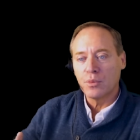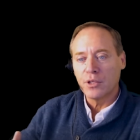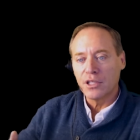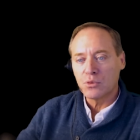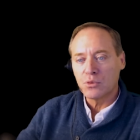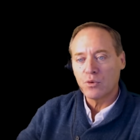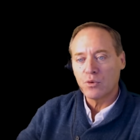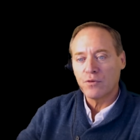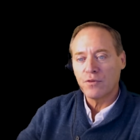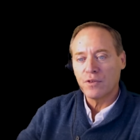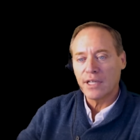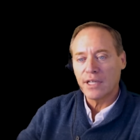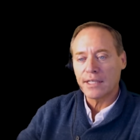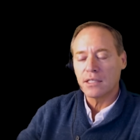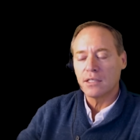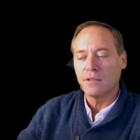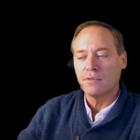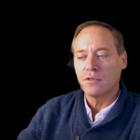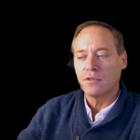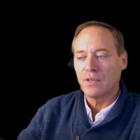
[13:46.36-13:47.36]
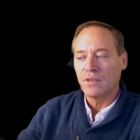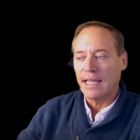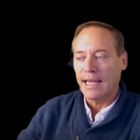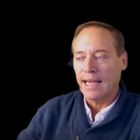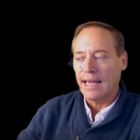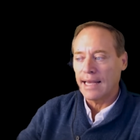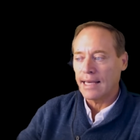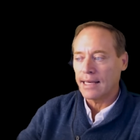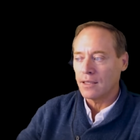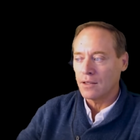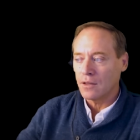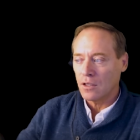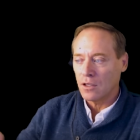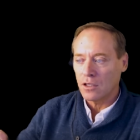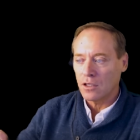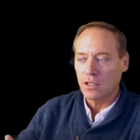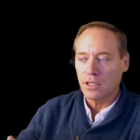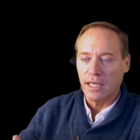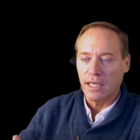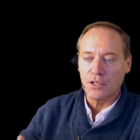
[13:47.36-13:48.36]
but it's reflective of the
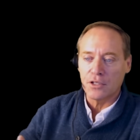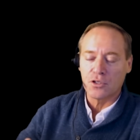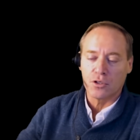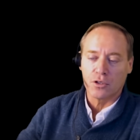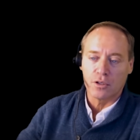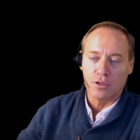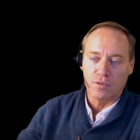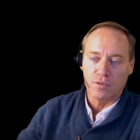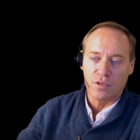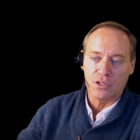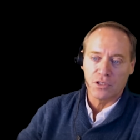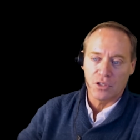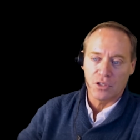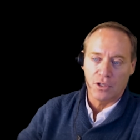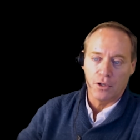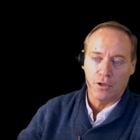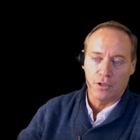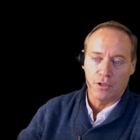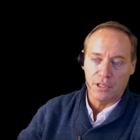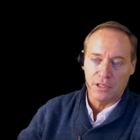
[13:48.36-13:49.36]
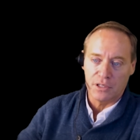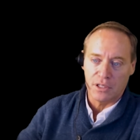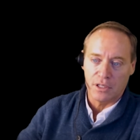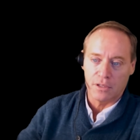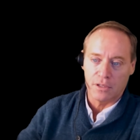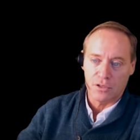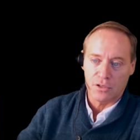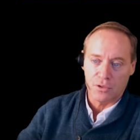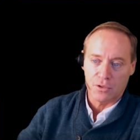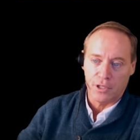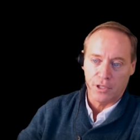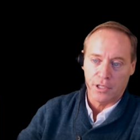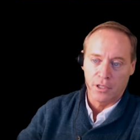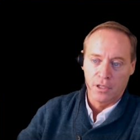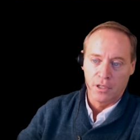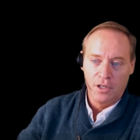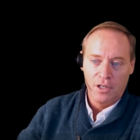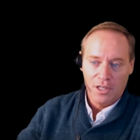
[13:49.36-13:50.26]
analog nature of the securities industry.